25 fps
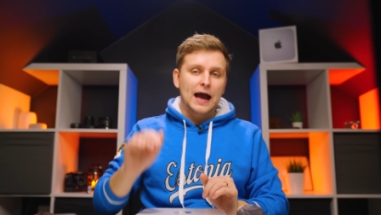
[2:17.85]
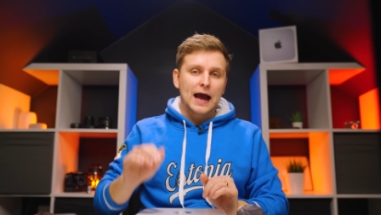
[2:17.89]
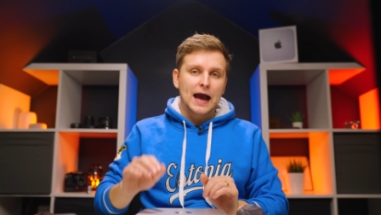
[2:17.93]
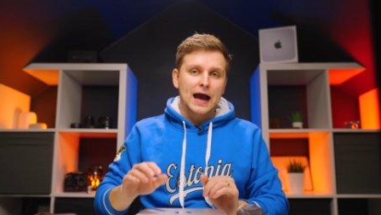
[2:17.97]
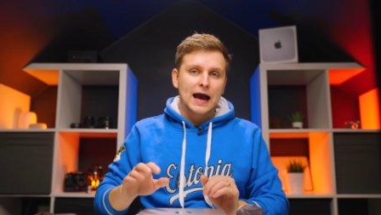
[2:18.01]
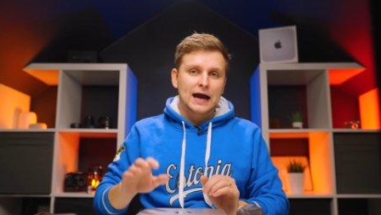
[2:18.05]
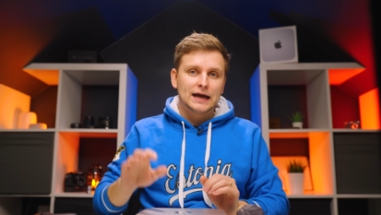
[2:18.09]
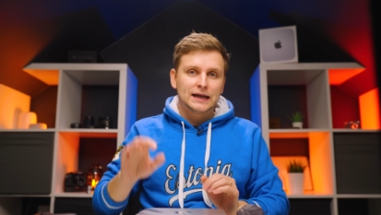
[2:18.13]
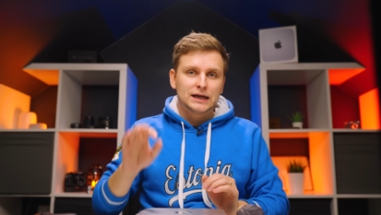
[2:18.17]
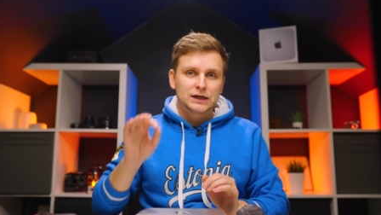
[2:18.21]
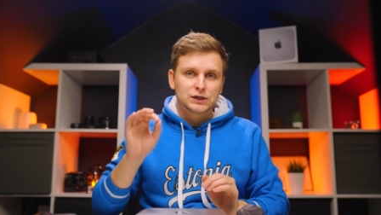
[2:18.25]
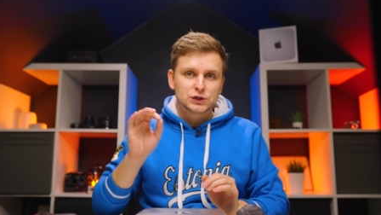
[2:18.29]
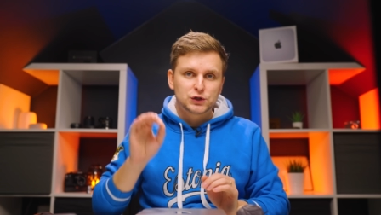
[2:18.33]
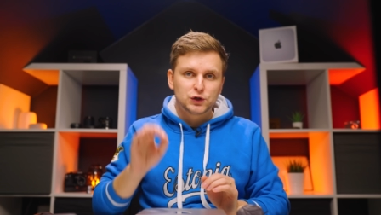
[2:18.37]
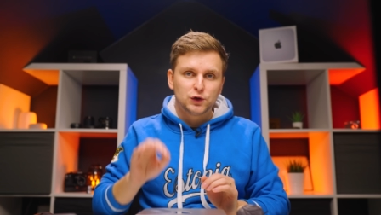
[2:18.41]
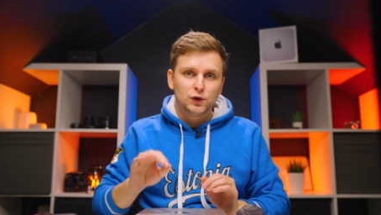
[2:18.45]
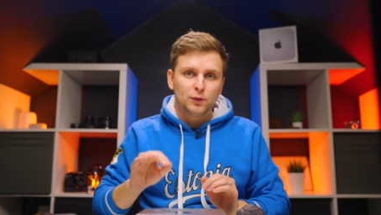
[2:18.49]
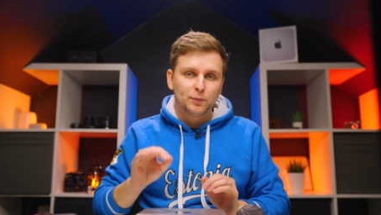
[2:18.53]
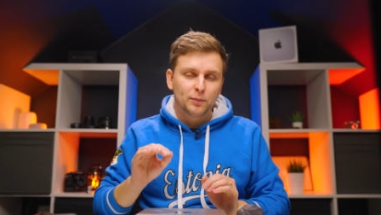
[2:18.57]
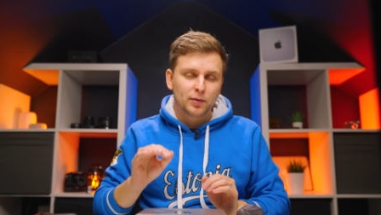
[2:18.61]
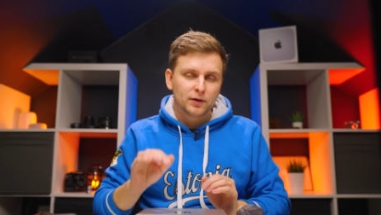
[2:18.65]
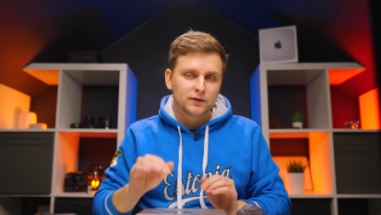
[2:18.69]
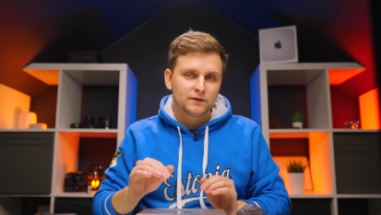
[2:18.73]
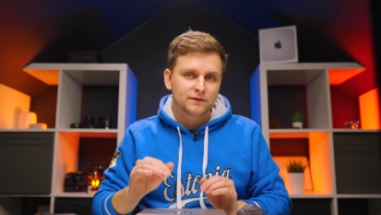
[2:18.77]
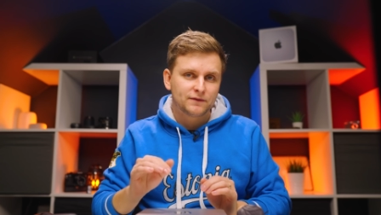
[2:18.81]
add a
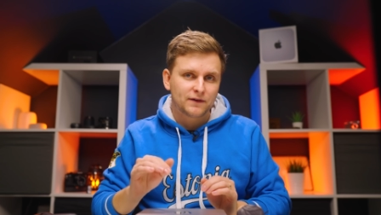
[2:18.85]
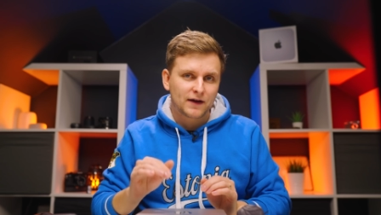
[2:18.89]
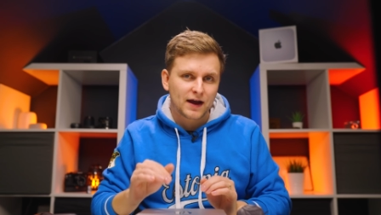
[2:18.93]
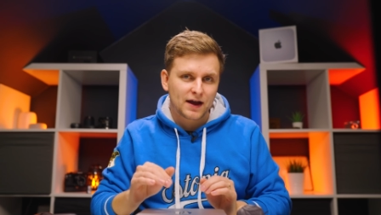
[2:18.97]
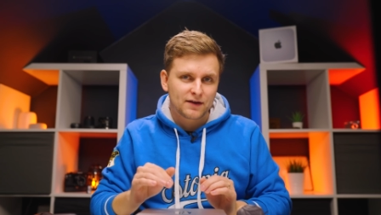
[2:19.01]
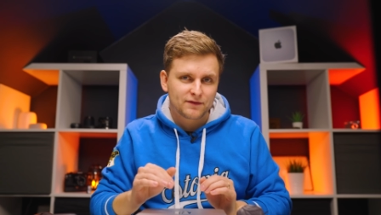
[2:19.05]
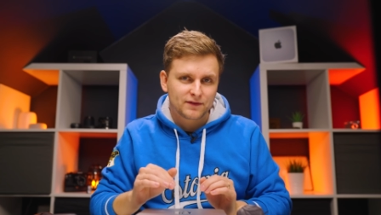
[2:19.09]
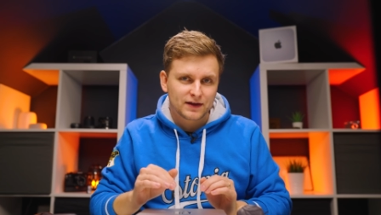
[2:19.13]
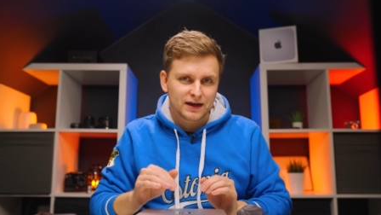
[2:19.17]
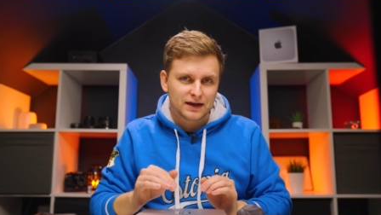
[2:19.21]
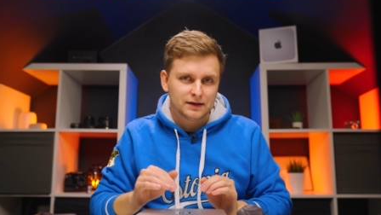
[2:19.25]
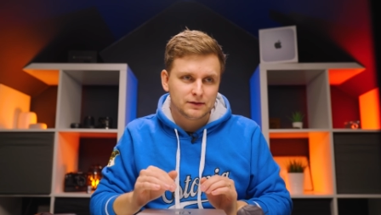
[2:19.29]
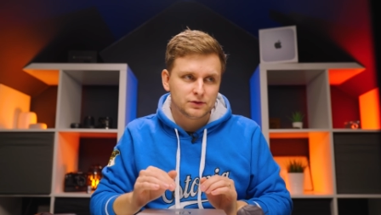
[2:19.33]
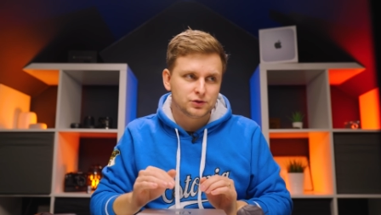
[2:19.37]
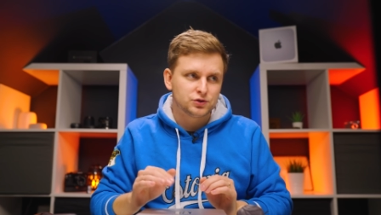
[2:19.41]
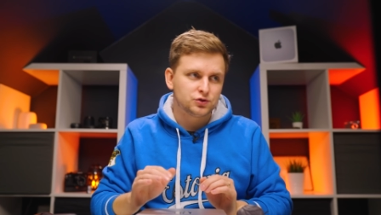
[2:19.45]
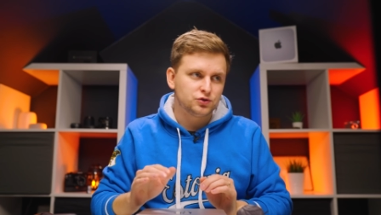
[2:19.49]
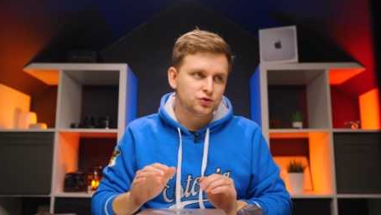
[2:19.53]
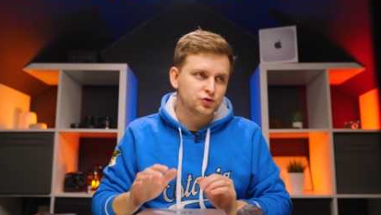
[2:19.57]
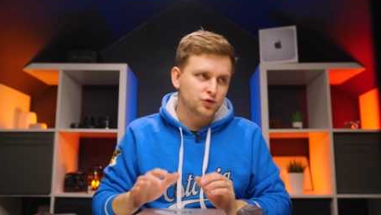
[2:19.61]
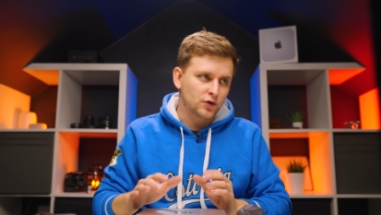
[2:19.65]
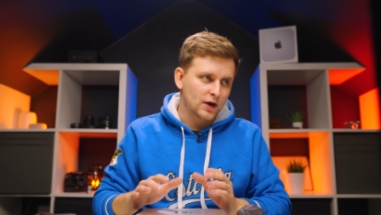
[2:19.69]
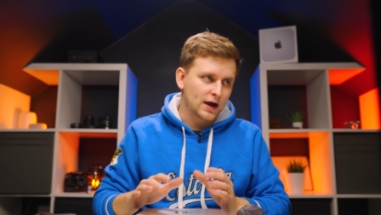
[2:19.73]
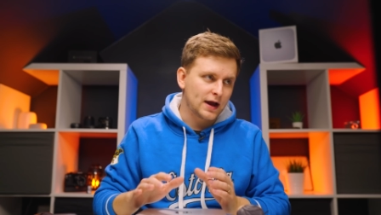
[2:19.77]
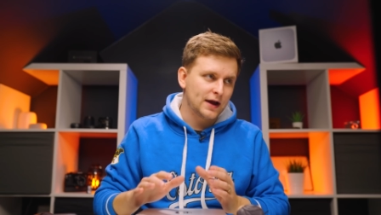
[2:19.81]
2.5 inch
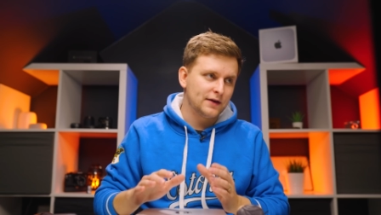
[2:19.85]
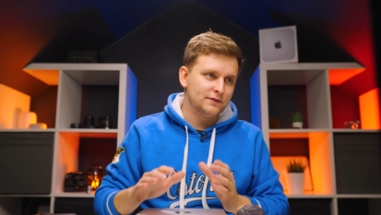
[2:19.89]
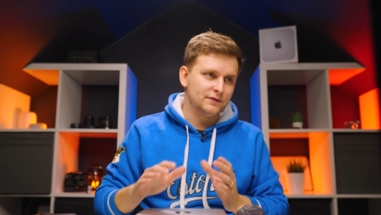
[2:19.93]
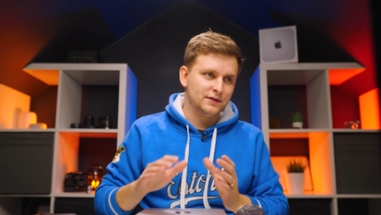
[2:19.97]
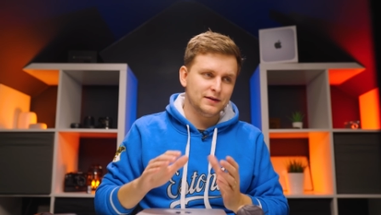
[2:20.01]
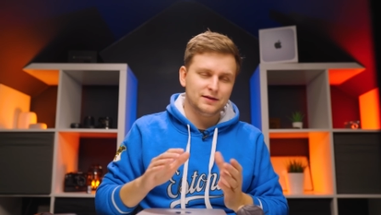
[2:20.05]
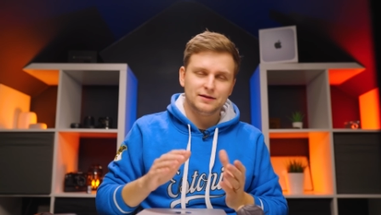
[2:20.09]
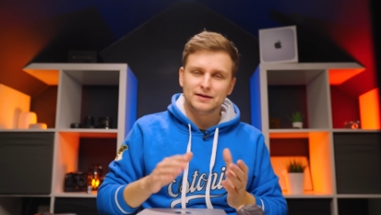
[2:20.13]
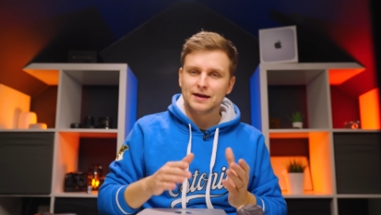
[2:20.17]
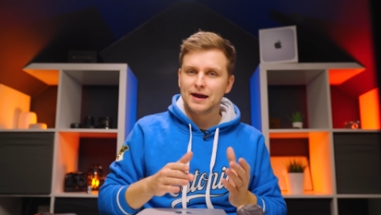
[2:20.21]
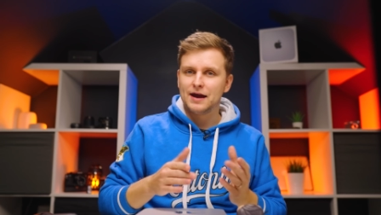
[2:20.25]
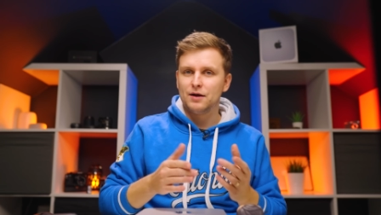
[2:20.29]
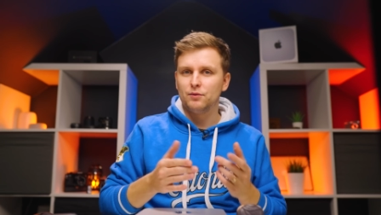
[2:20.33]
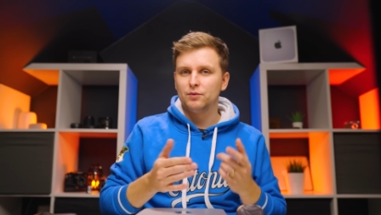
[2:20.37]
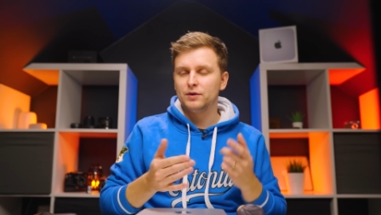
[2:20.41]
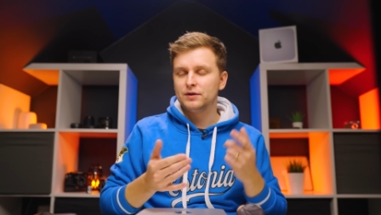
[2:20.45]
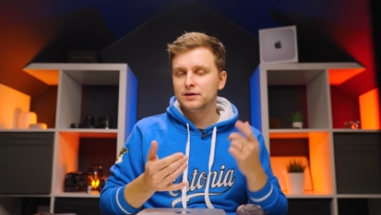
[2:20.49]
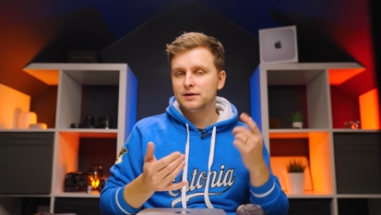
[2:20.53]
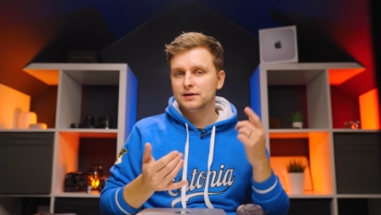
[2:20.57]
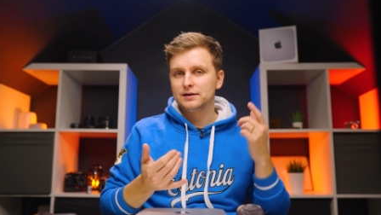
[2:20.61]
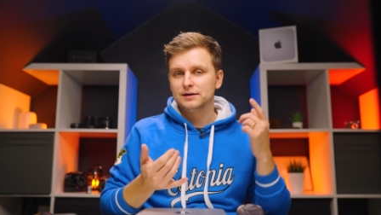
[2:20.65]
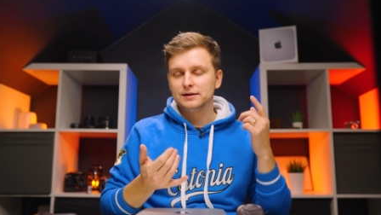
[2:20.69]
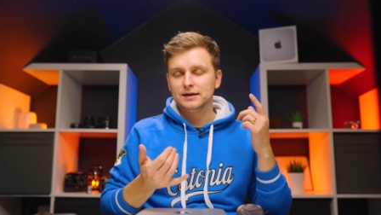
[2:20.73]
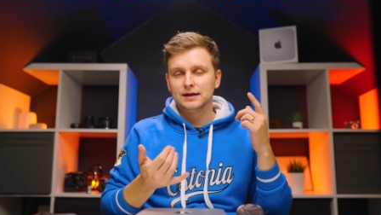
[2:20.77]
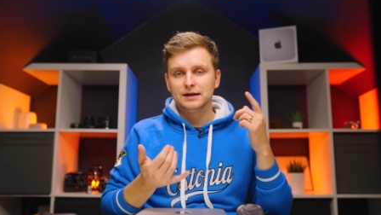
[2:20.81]
drive in there,
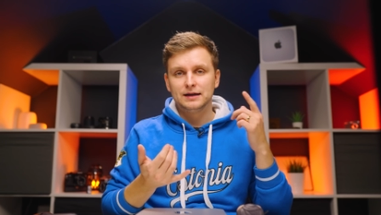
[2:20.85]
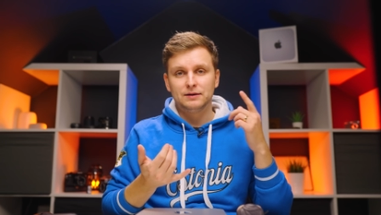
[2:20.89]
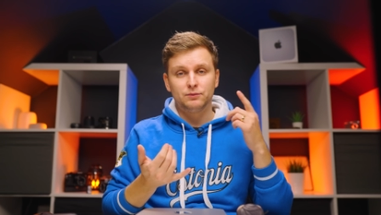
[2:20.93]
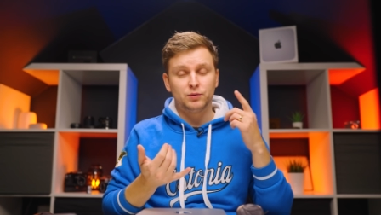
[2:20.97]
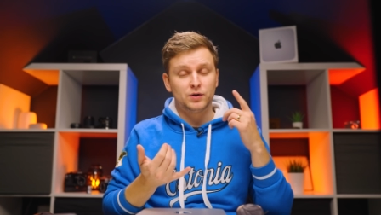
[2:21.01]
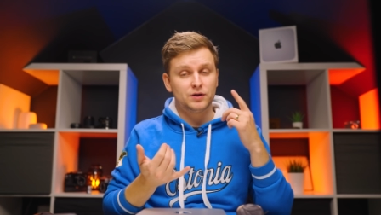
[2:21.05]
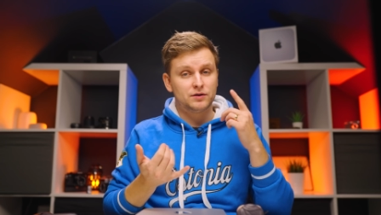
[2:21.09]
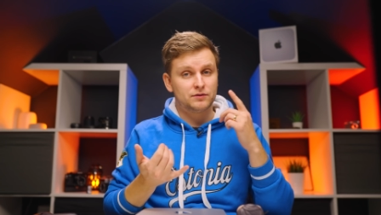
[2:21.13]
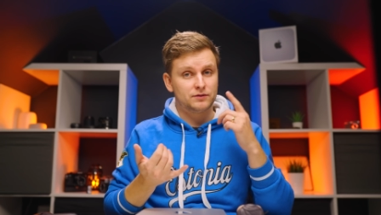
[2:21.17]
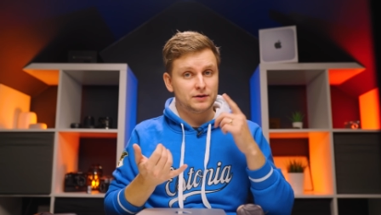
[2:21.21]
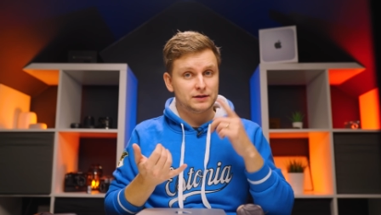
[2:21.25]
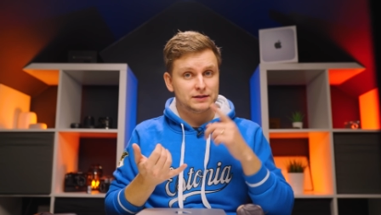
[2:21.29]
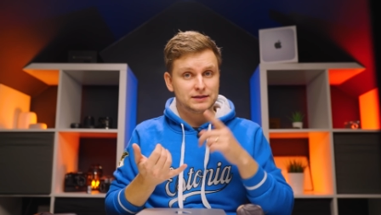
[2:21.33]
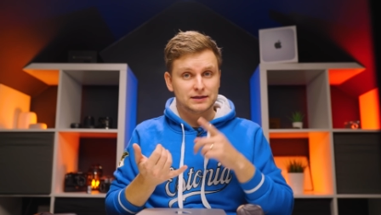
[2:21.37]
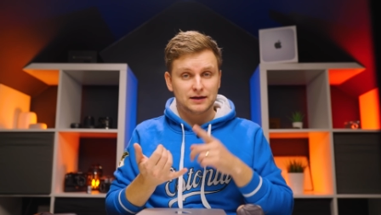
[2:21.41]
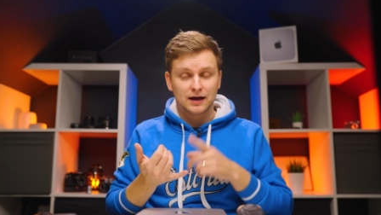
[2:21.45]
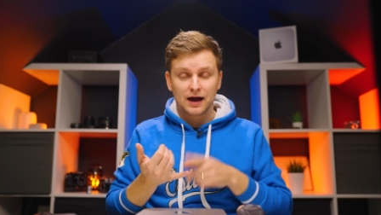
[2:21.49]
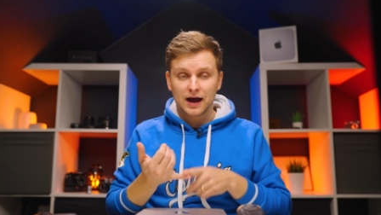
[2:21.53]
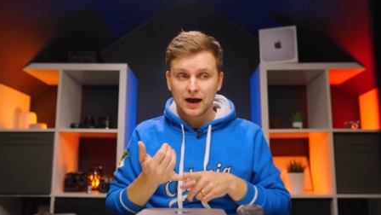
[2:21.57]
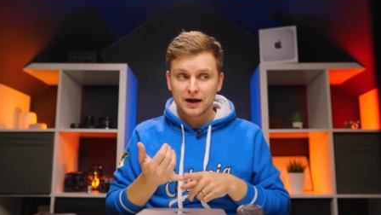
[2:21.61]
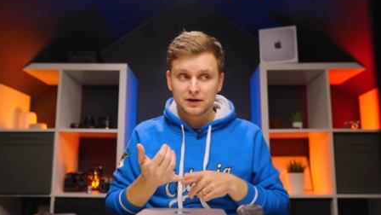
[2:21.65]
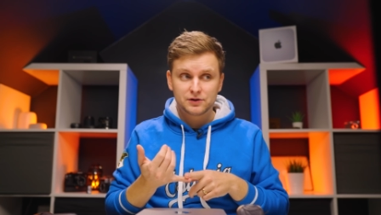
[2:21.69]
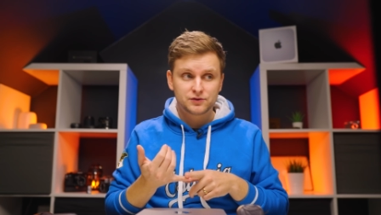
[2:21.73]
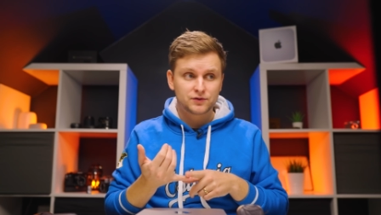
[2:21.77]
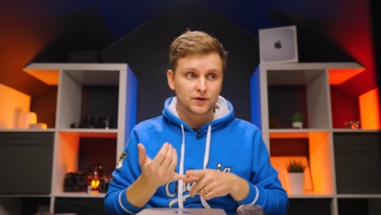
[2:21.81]
whether, it, whether it's a
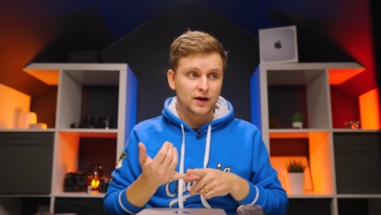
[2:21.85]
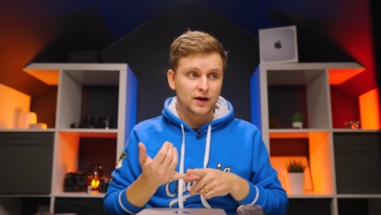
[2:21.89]
hard